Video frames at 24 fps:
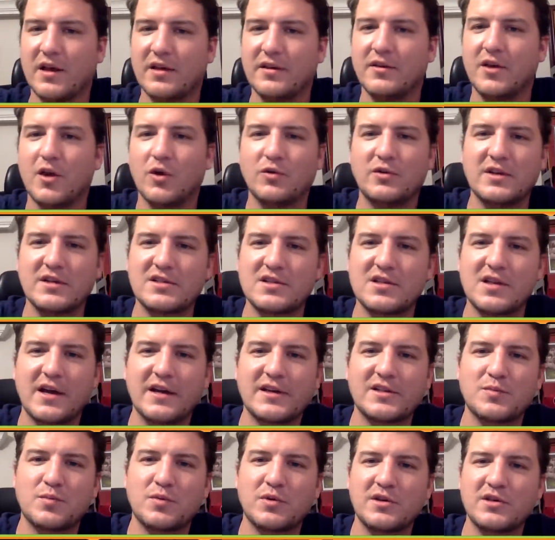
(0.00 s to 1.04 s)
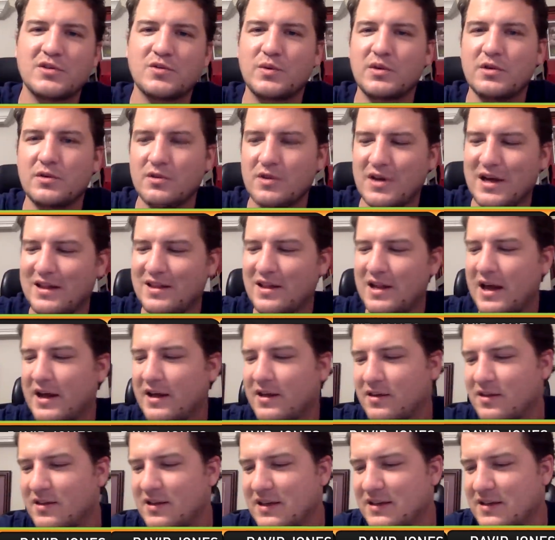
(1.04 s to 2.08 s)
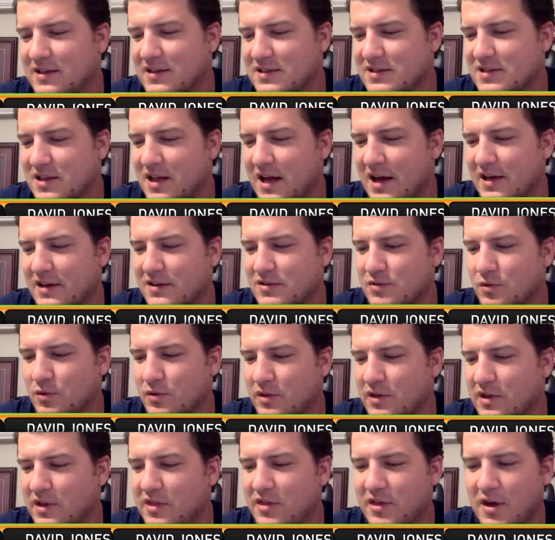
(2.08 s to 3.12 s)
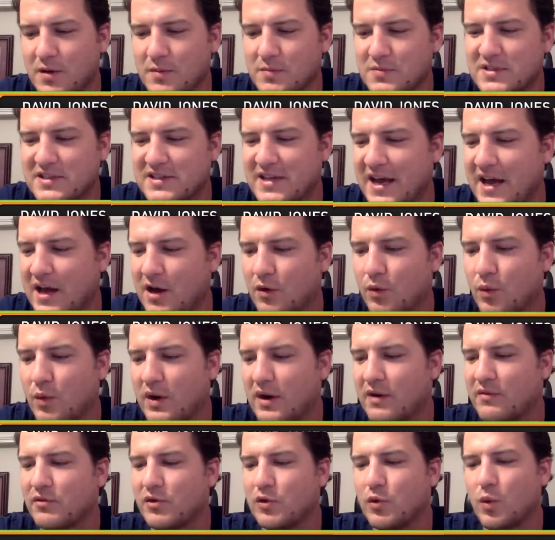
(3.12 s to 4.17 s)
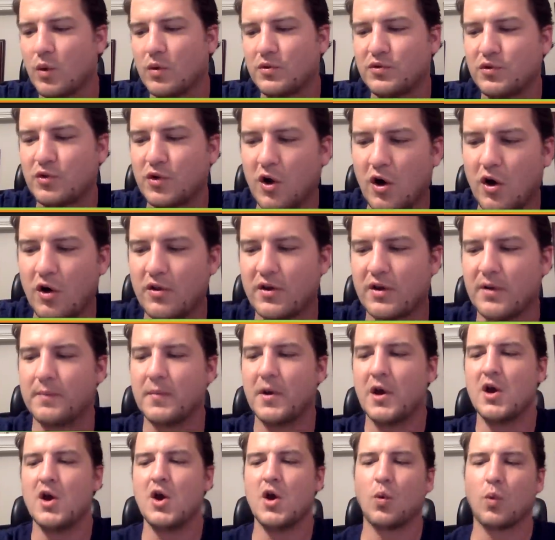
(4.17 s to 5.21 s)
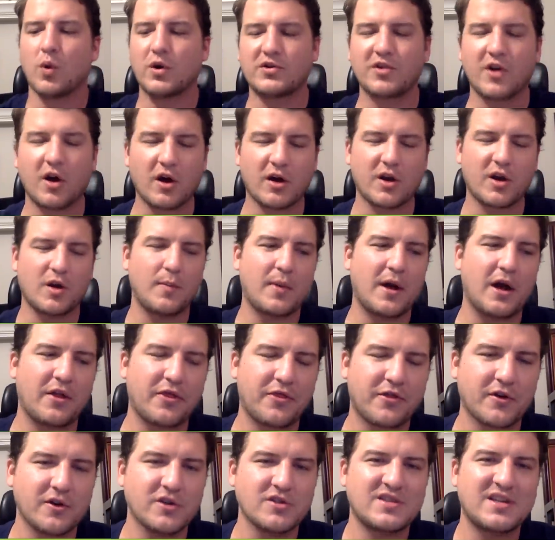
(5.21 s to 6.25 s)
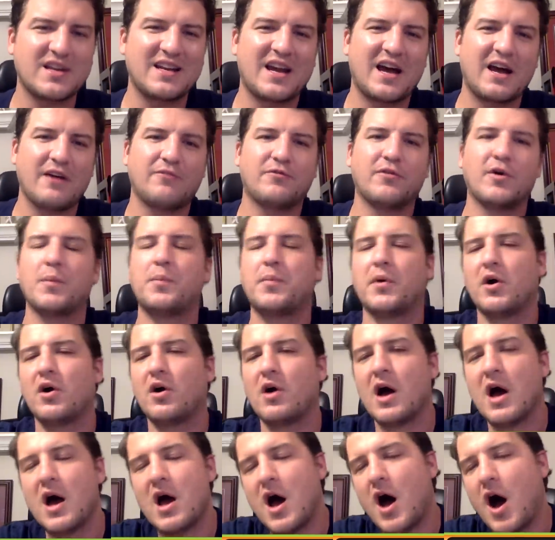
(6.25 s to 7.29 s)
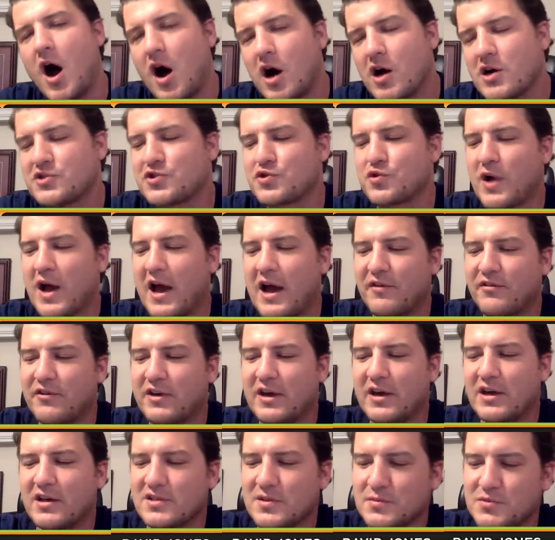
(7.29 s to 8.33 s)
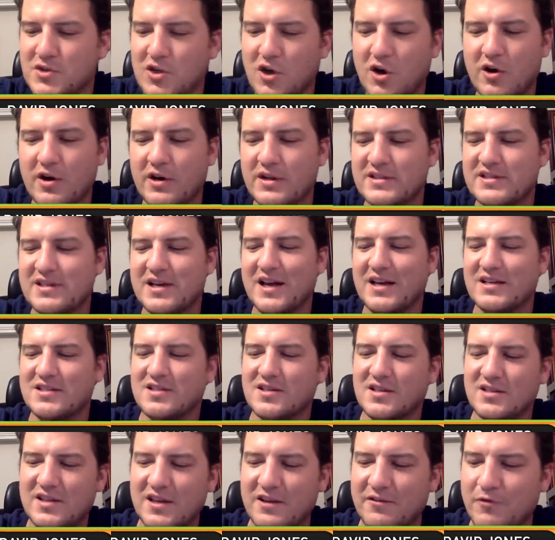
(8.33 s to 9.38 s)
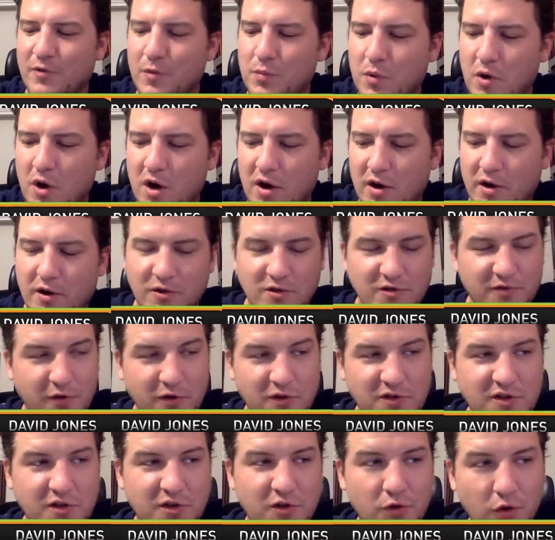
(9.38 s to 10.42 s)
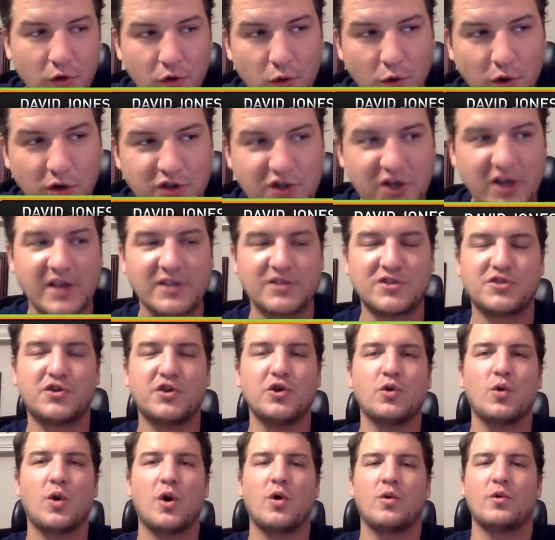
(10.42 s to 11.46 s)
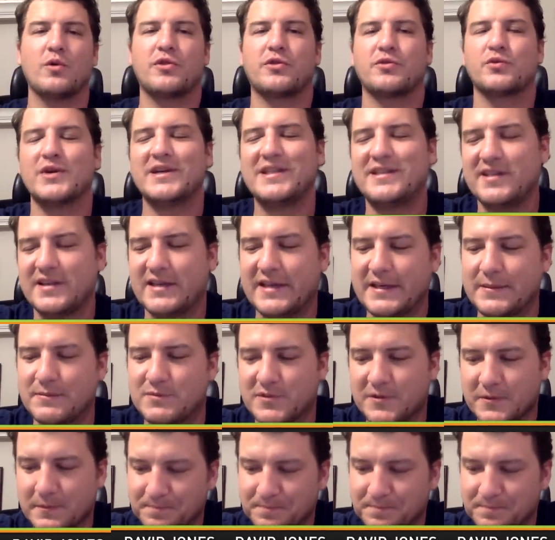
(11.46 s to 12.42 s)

No dislikes, please. We do not like the dislikes or the thumbs down, whatever you want to call them. We're talking about Thursday Night Football on DraftKings. I'm sorry to say it's the Denver Broncos versus the New York Jets, two 0 3 teams.